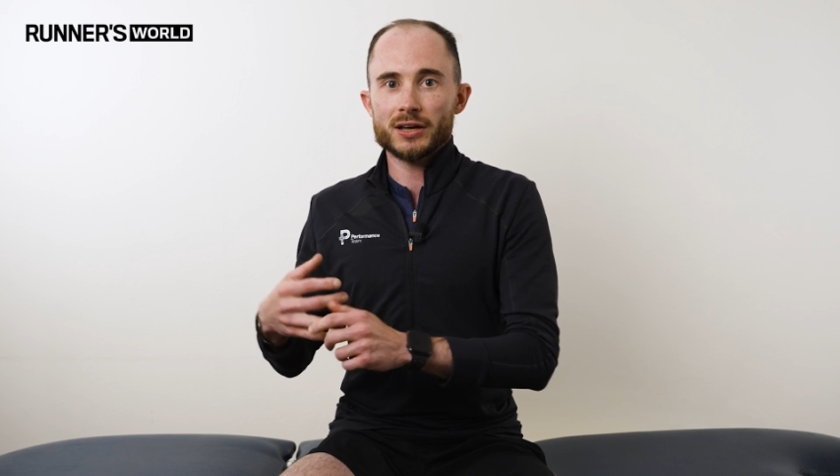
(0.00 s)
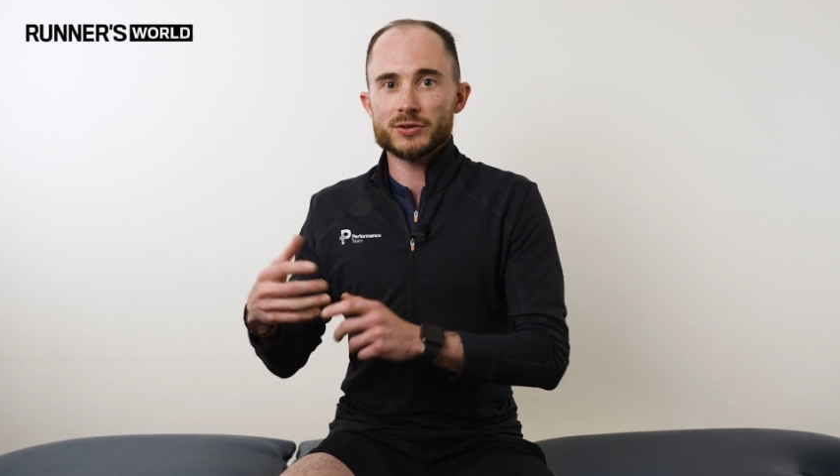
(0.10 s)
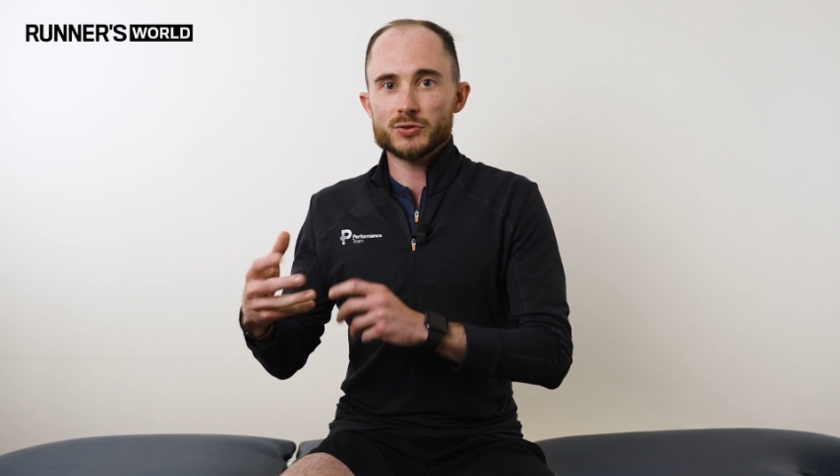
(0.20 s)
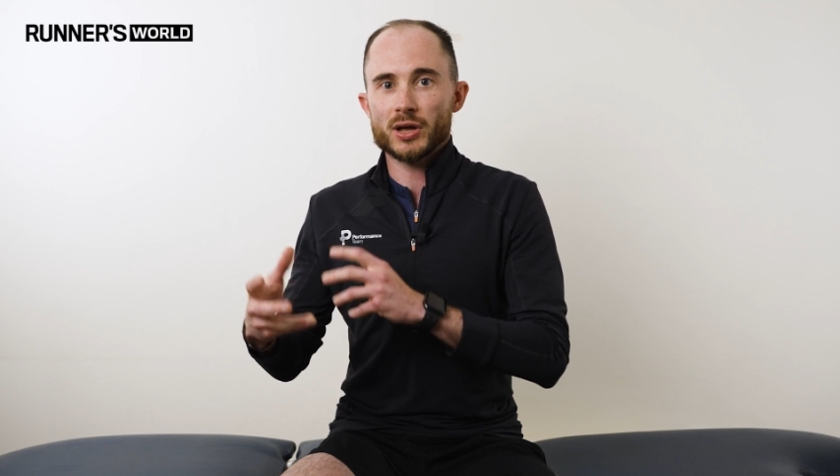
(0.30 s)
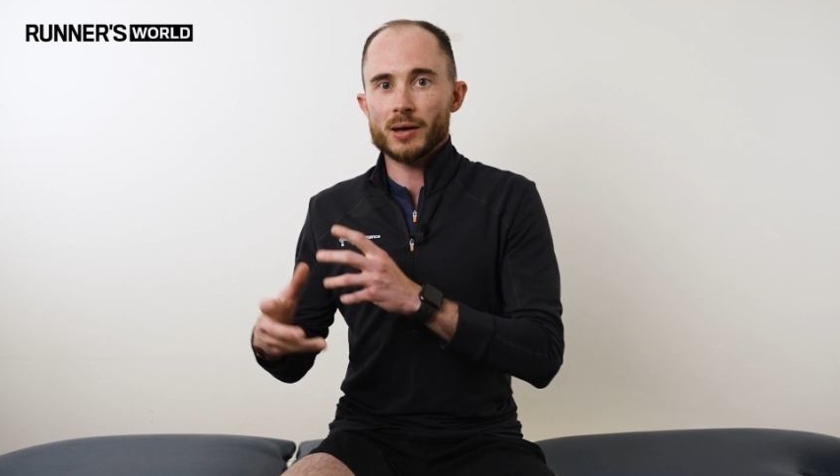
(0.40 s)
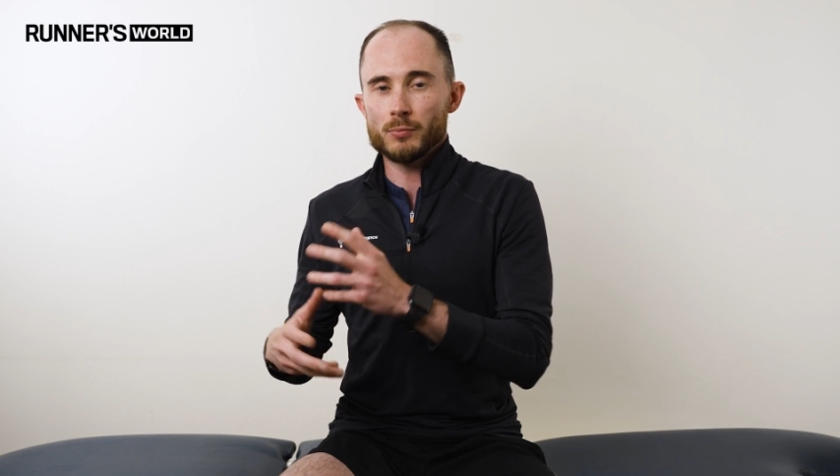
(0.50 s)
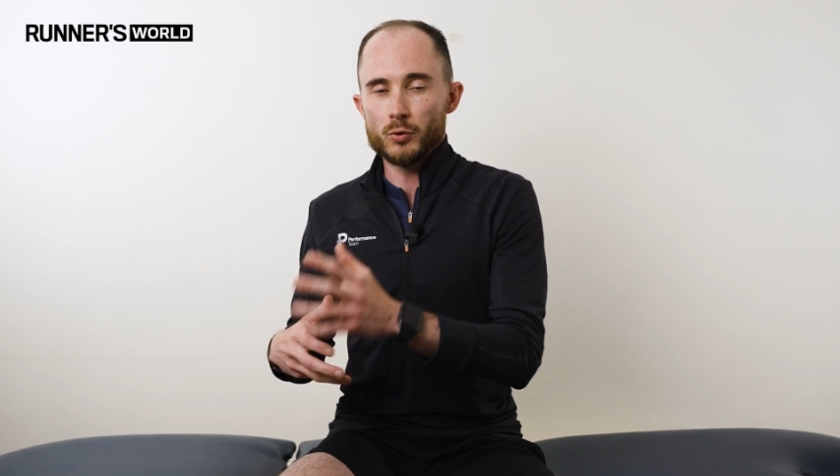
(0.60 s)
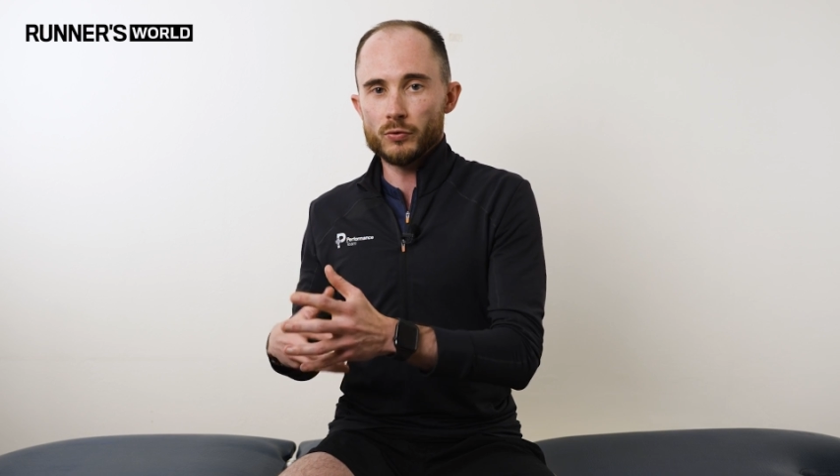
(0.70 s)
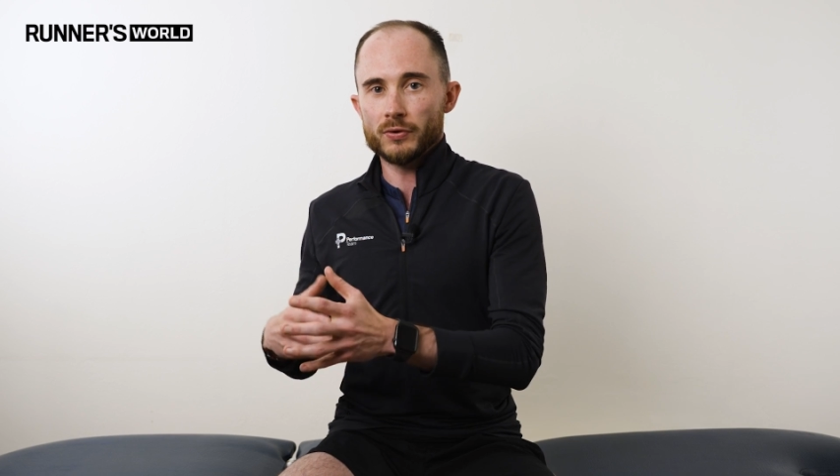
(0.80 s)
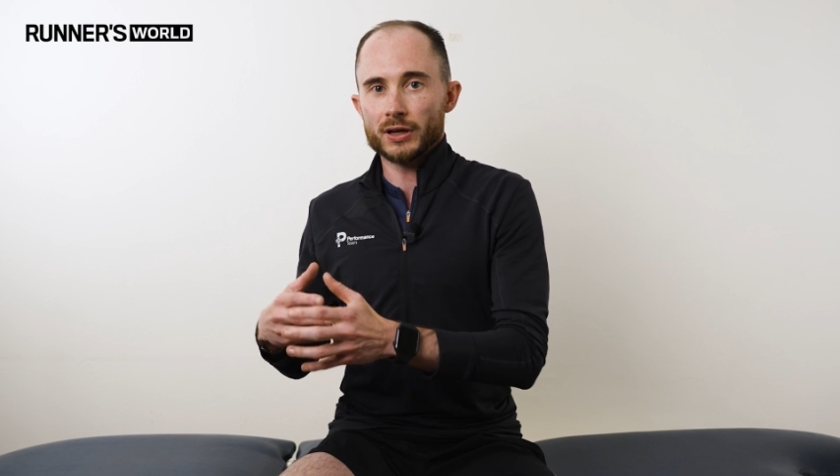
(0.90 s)
and as you get
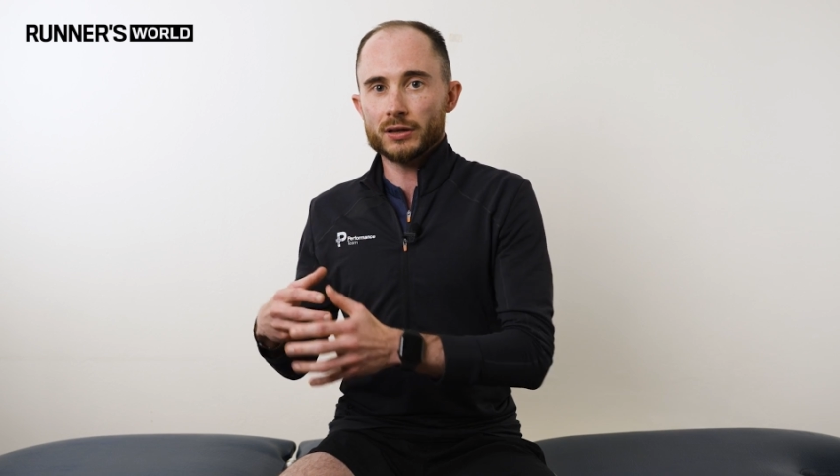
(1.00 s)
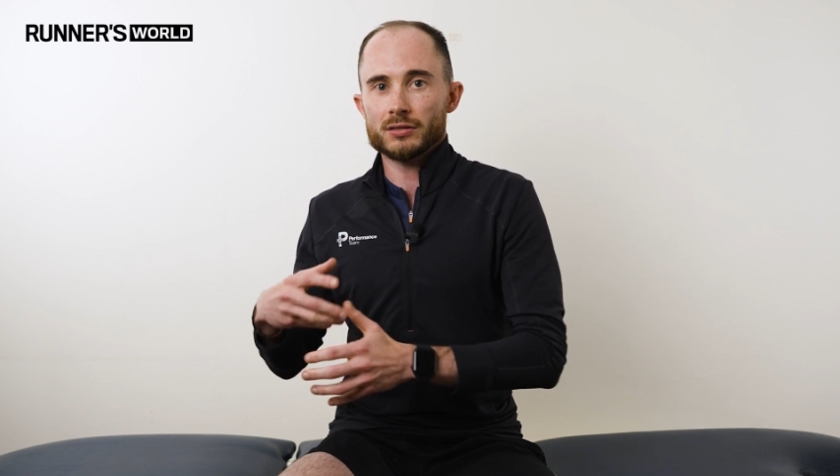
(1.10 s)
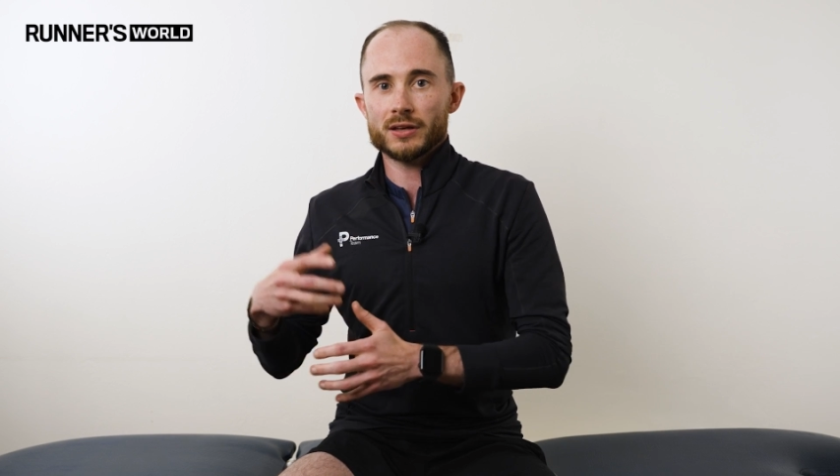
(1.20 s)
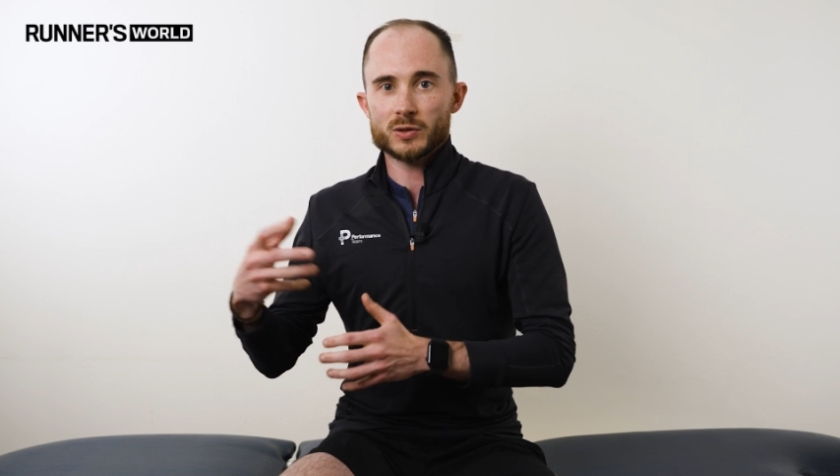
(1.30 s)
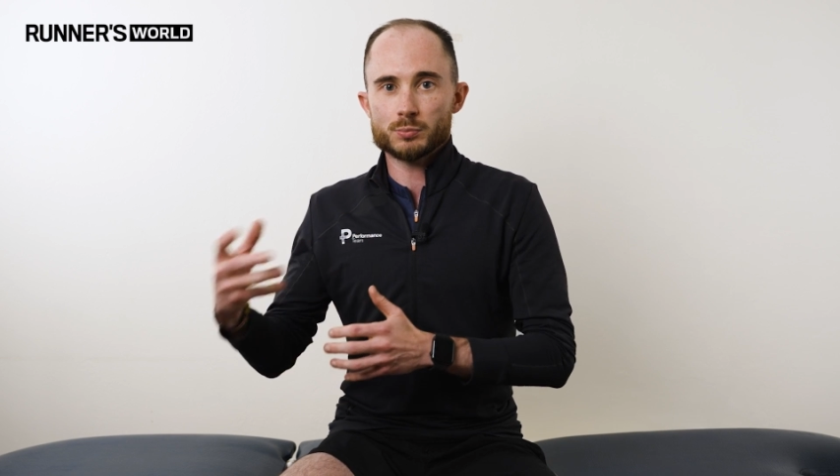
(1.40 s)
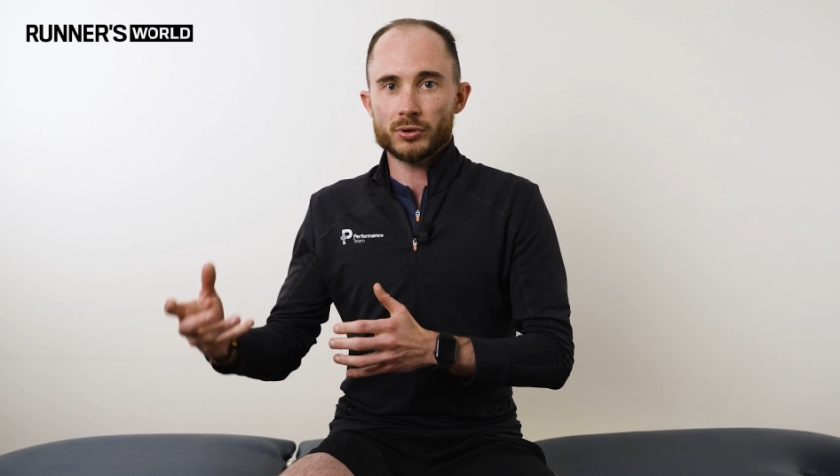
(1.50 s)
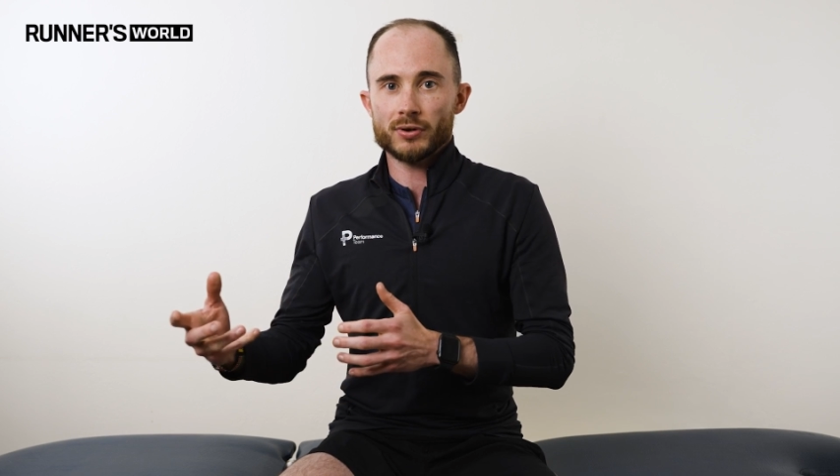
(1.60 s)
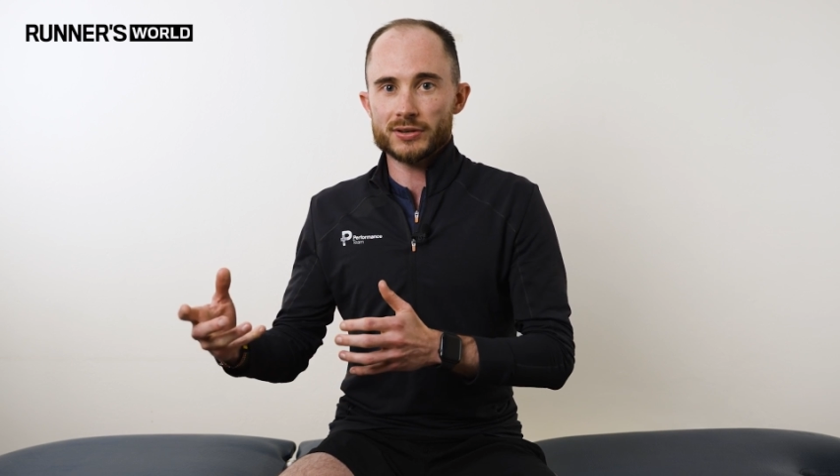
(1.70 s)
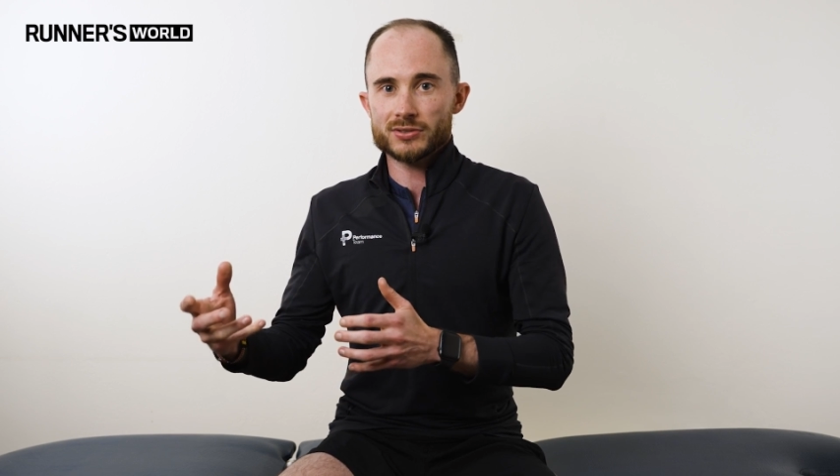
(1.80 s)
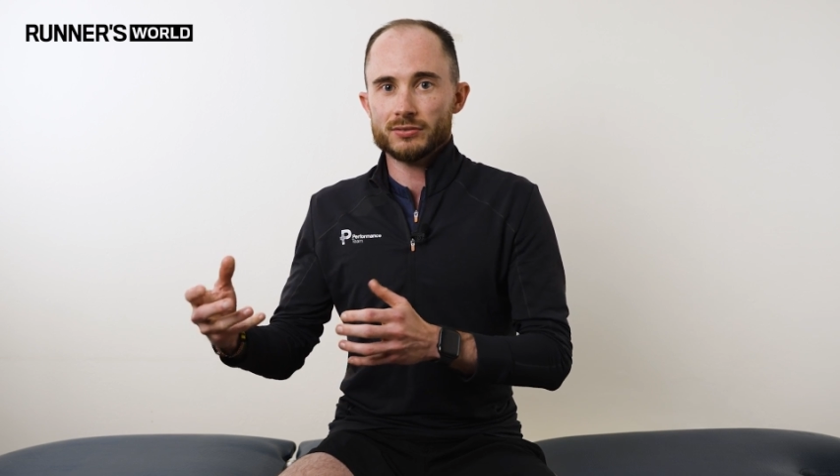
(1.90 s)
moving, things progress.